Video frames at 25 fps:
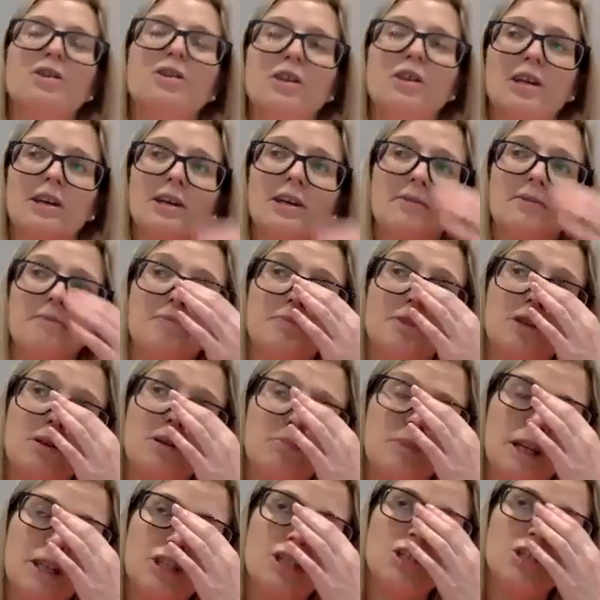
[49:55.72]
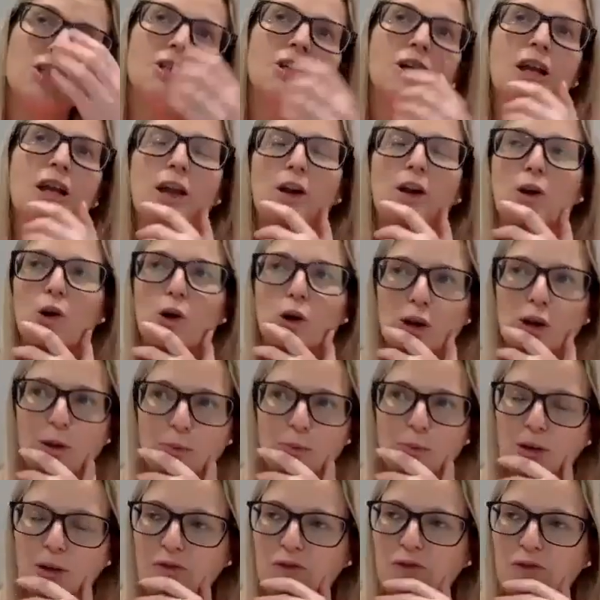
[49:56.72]
Yeah, you mentioned earlier on
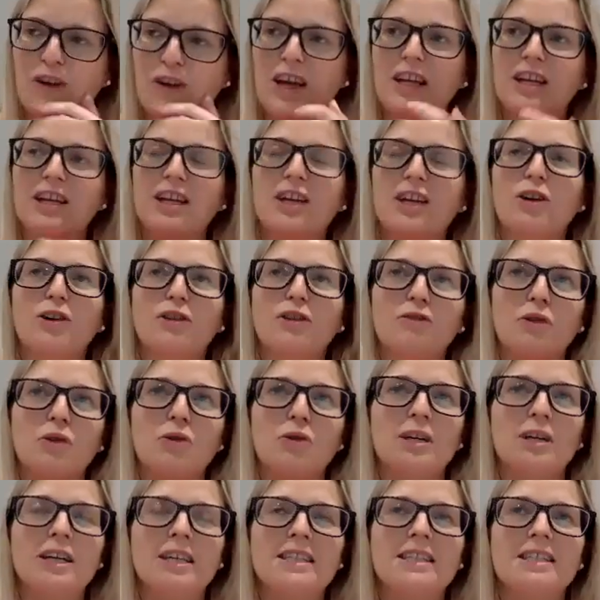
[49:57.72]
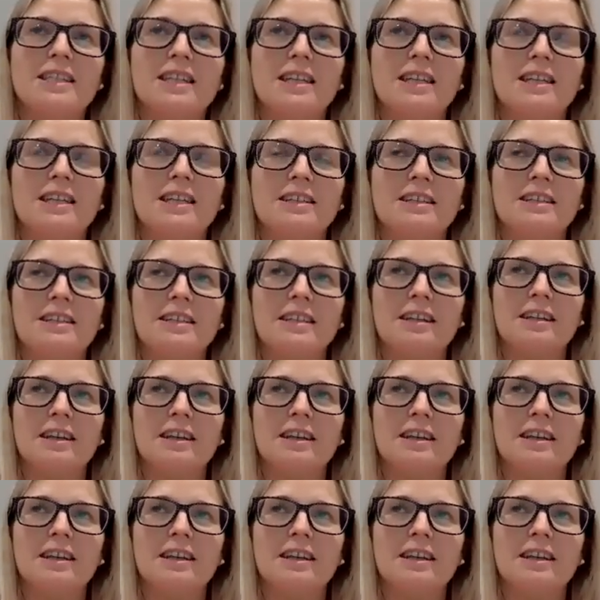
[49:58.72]
about finding our voice and